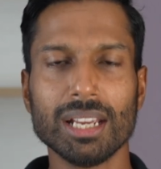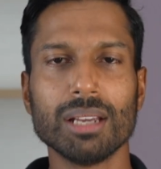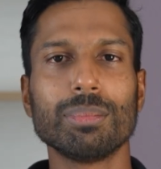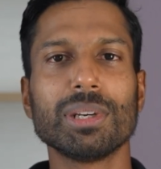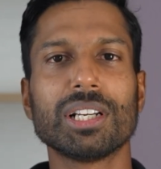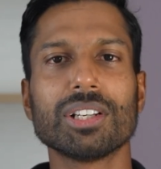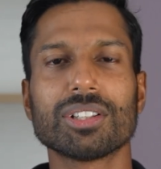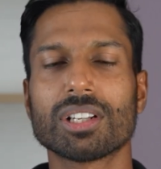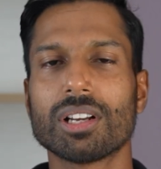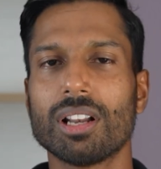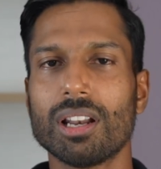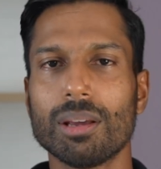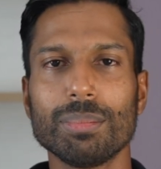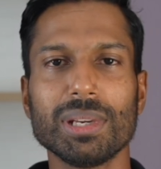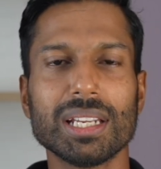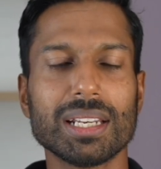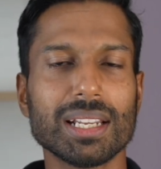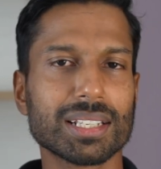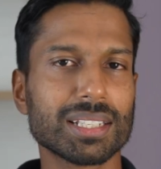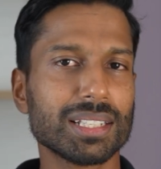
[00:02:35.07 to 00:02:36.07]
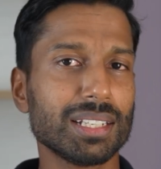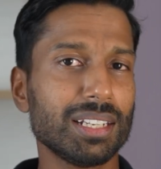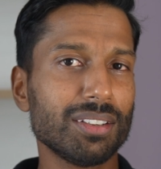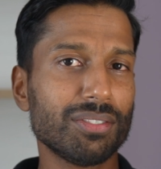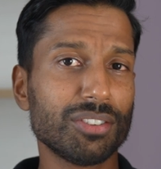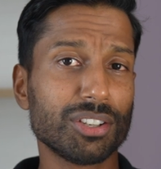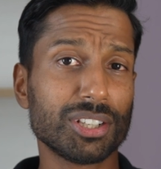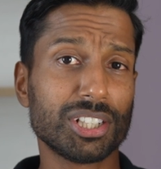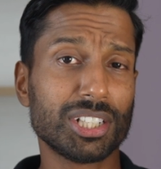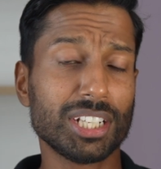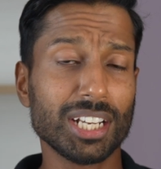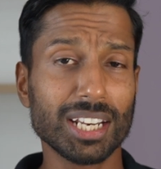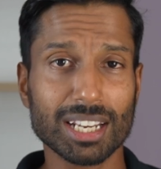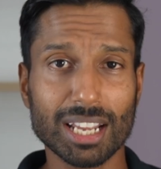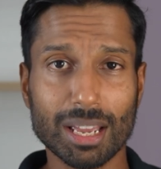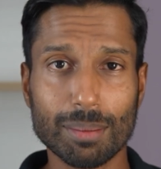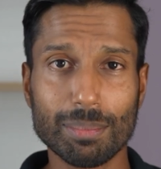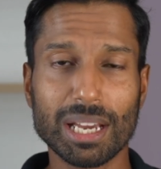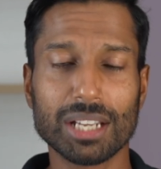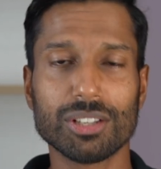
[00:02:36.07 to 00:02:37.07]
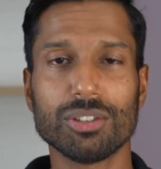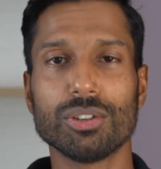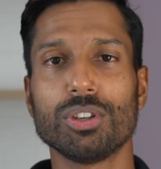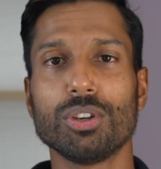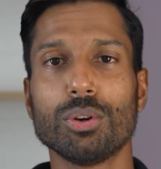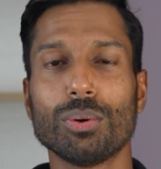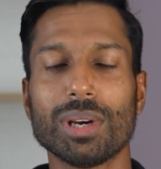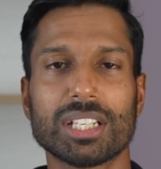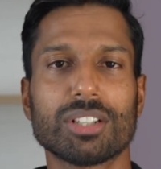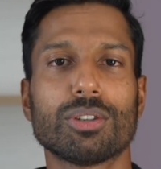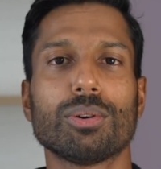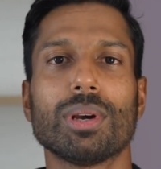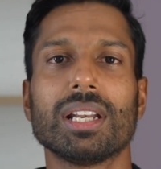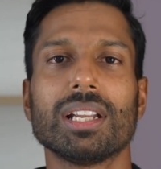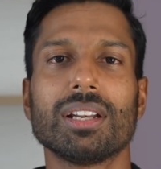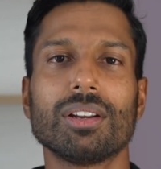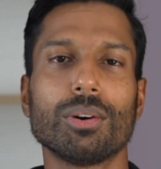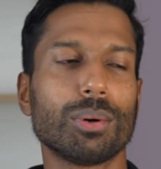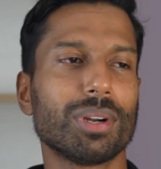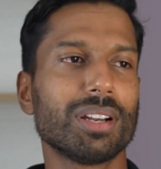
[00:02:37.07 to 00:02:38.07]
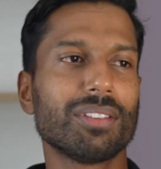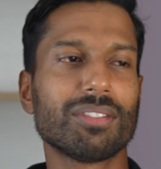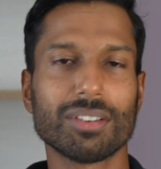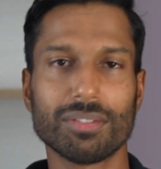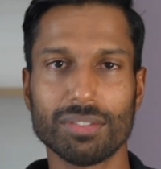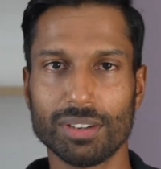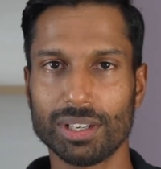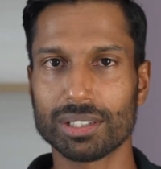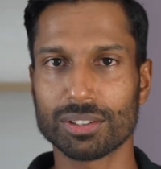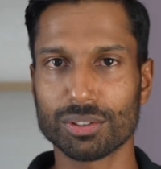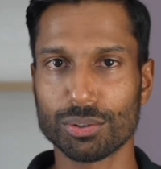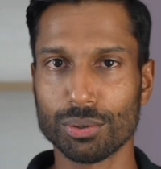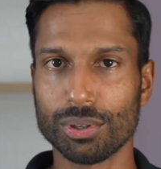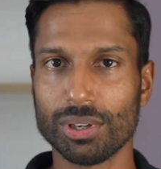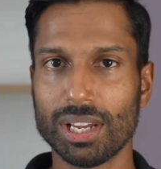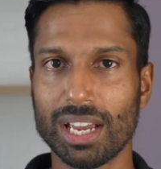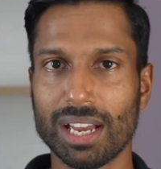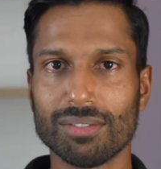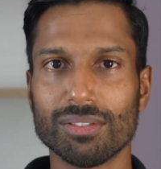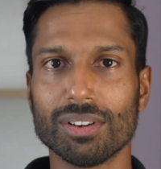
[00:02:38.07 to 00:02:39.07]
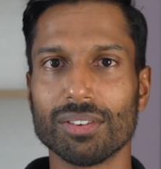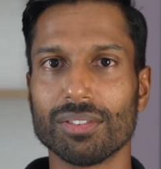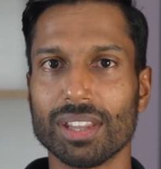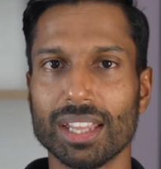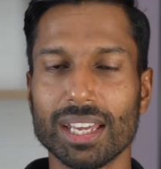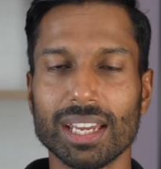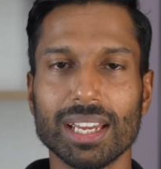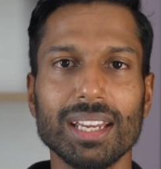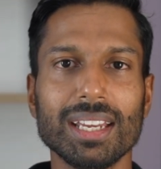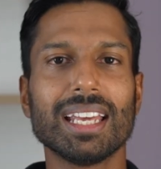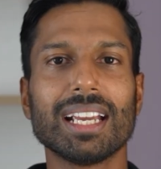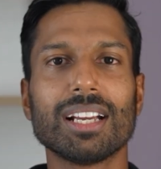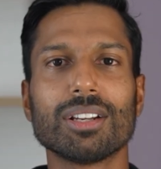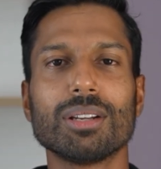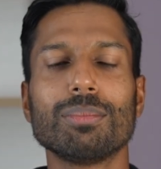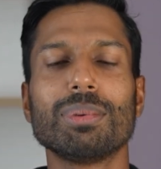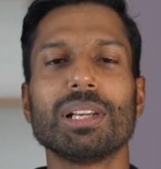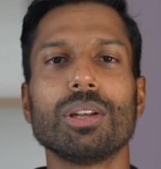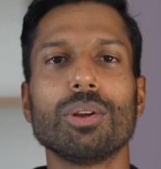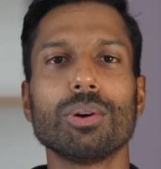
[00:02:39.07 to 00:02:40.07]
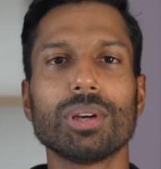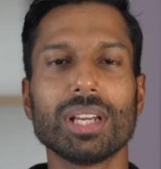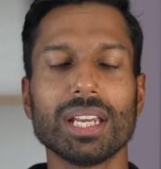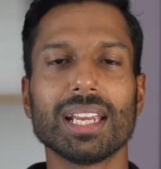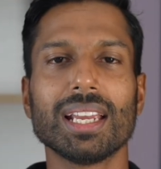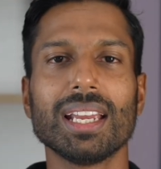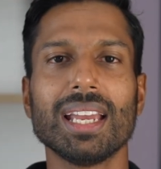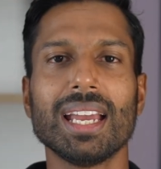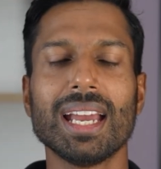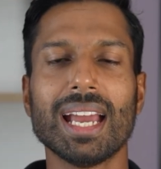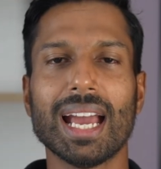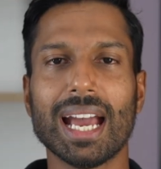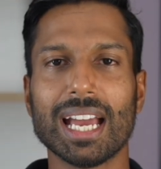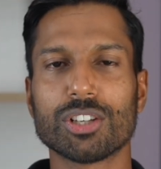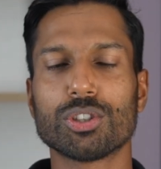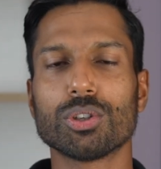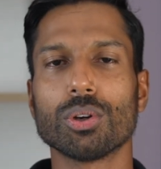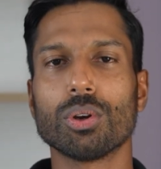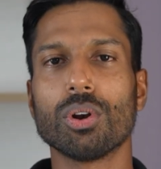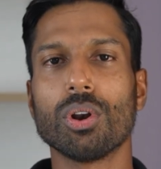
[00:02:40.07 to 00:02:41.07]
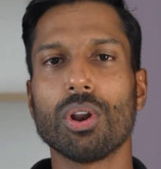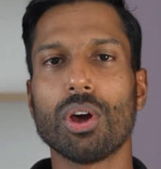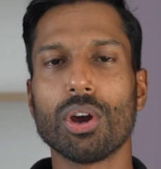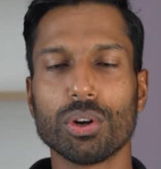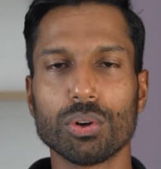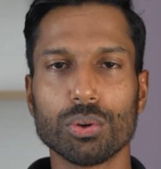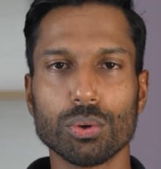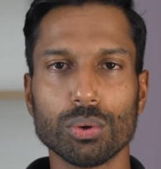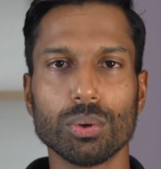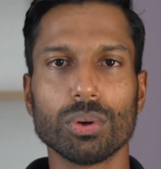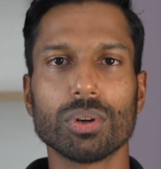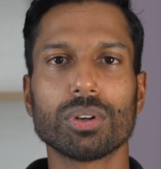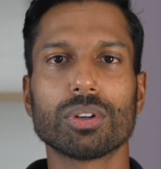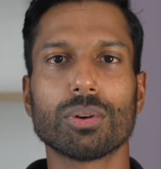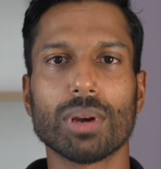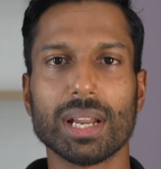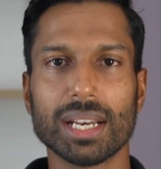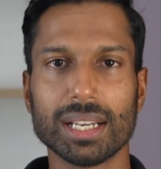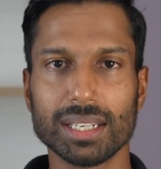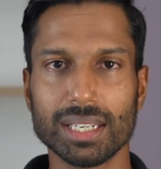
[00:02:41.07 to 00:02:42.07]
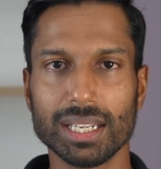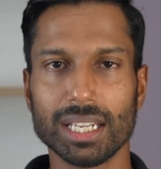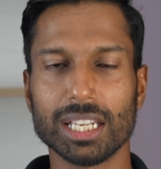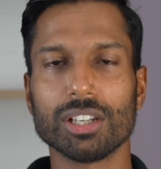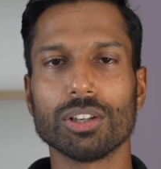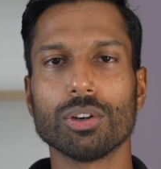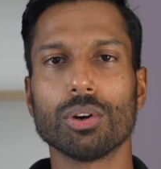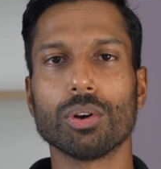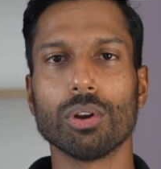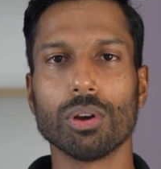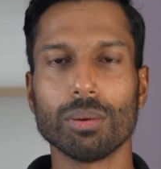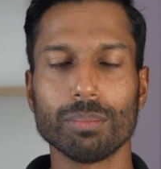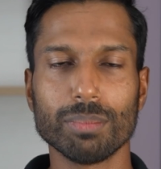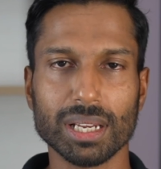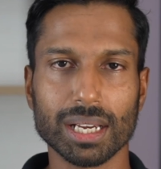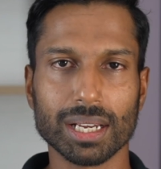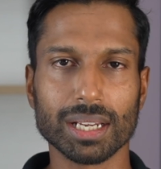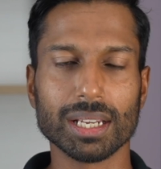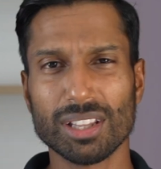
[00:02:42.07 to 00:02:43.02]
Because Colombia doesn't give a shit about your US credit or whatever the fuck score you have over there. They're going to be looking at your local credit in Colombia.